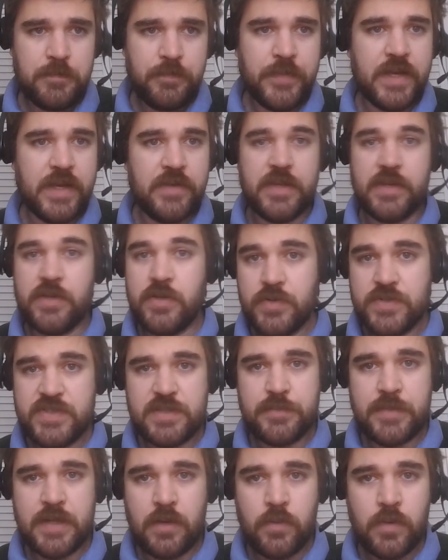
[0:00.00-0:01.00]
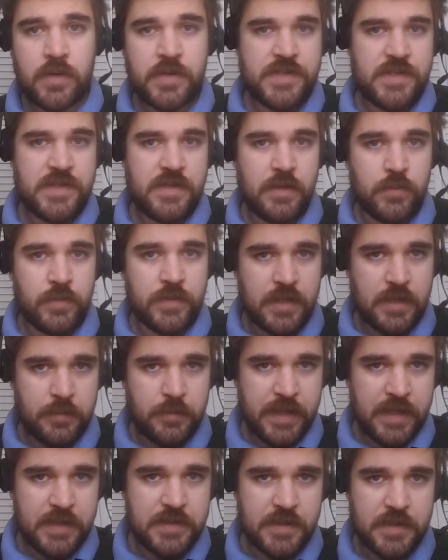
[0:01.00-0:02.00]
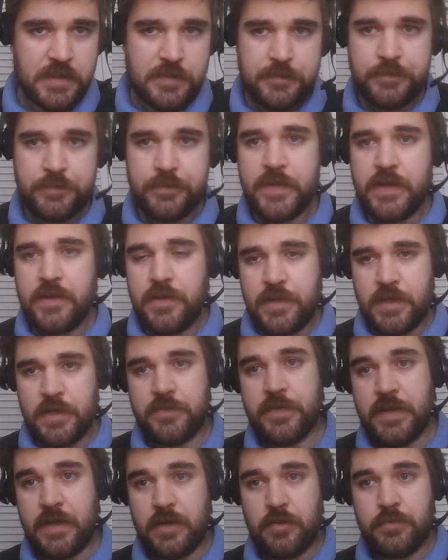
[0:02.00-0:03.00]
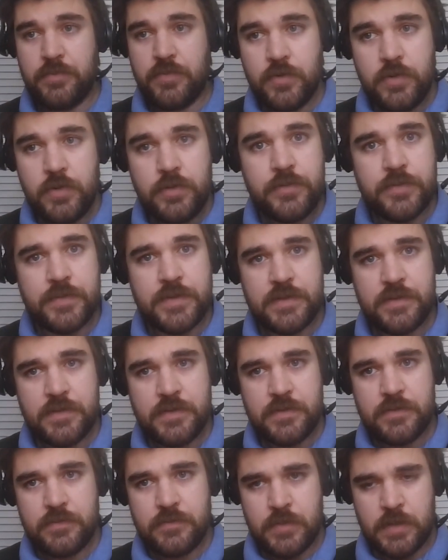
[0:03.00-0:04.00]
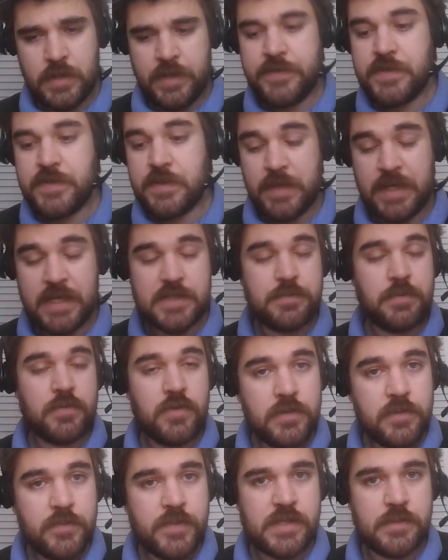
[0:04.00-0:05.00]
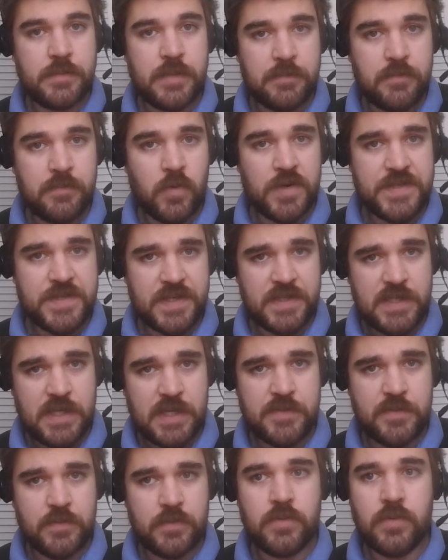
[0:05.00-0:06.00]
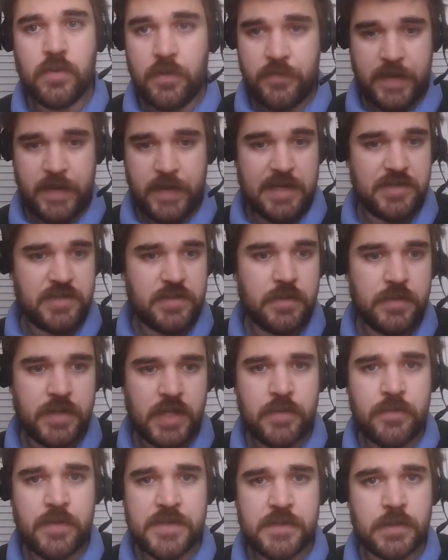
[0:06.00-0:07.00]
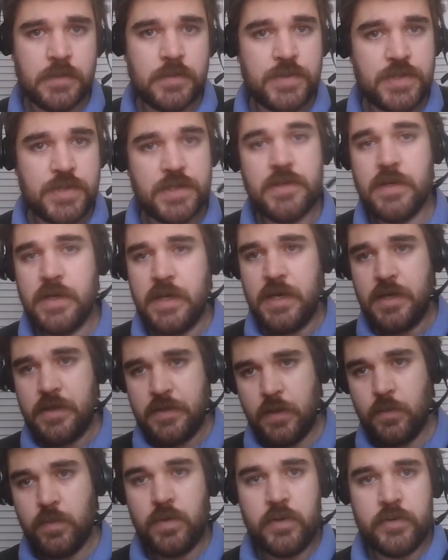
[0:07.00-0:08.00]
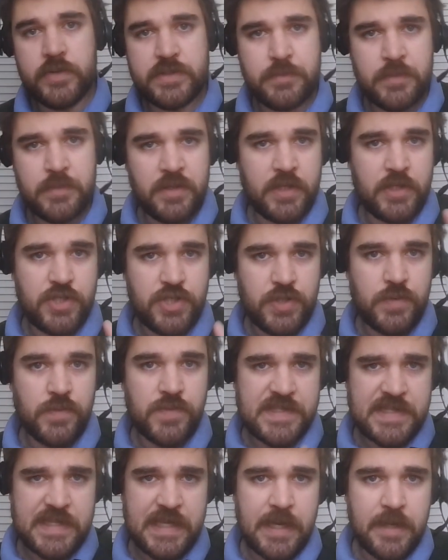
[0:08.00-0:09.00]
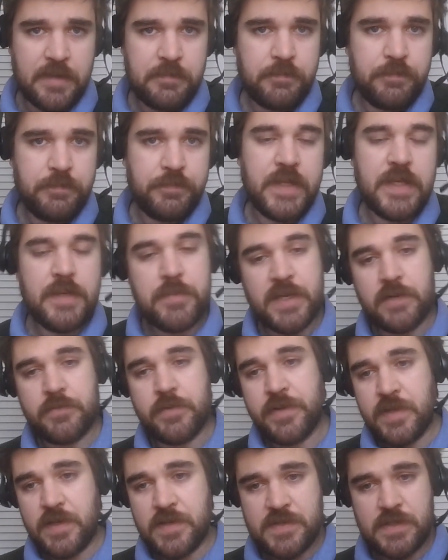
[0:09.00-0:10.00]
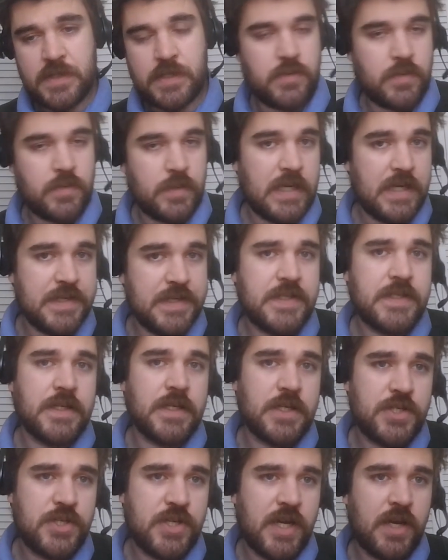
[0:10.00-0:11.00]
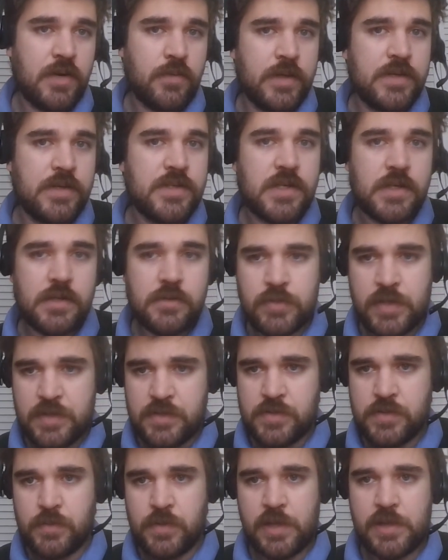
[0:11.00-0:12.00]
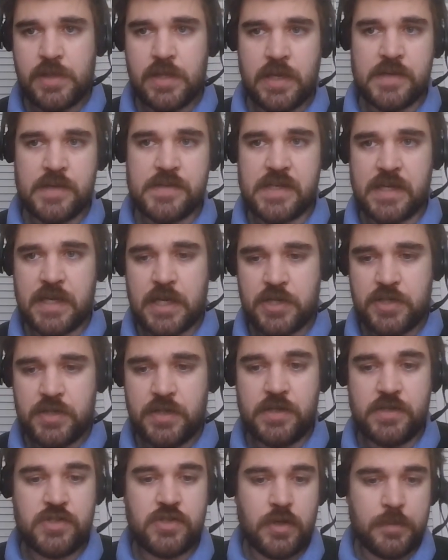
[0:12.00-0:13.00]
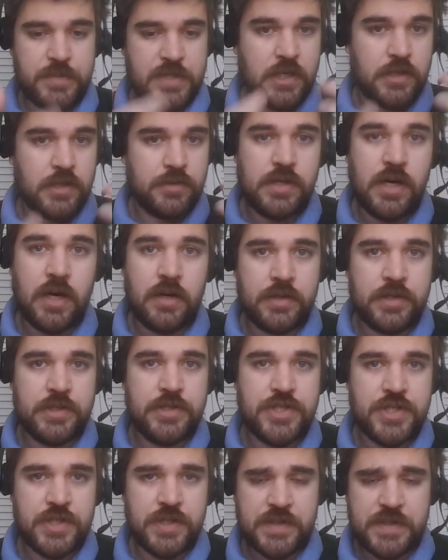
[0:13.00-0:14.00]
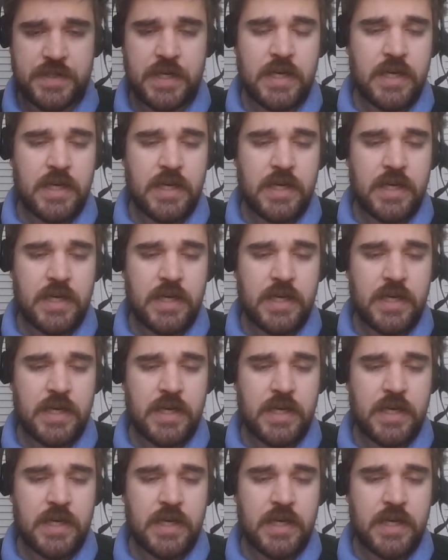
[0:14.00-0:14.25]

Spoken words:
If they know something works, they will not abandon it. If something is proved to be more successful or faster in that resolution, they will ultimately choose that. Keeping everything centralized in a chat window and doing things like actually excerpting knowledge and